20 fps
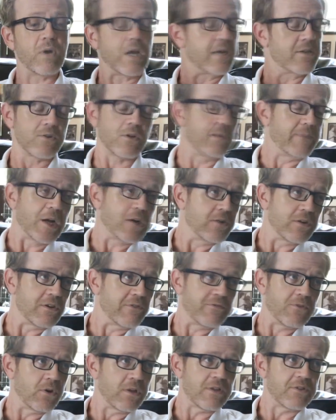When I told him I
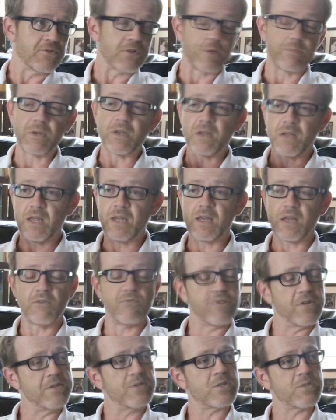couldn't afford the trip, he
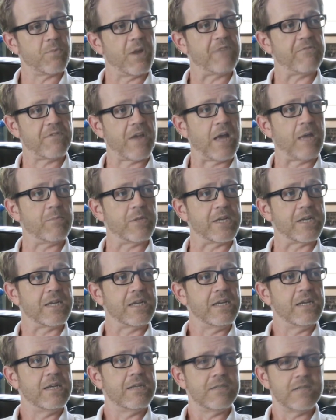convinced my
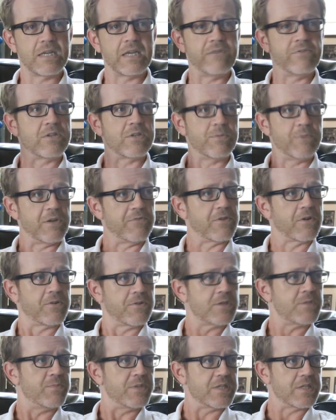family to give it to me for
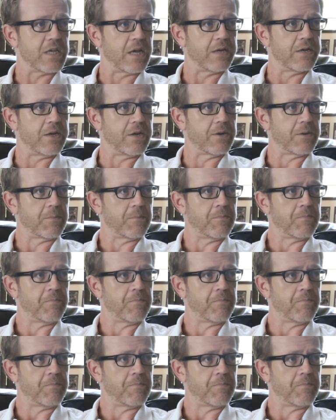Christmas that year.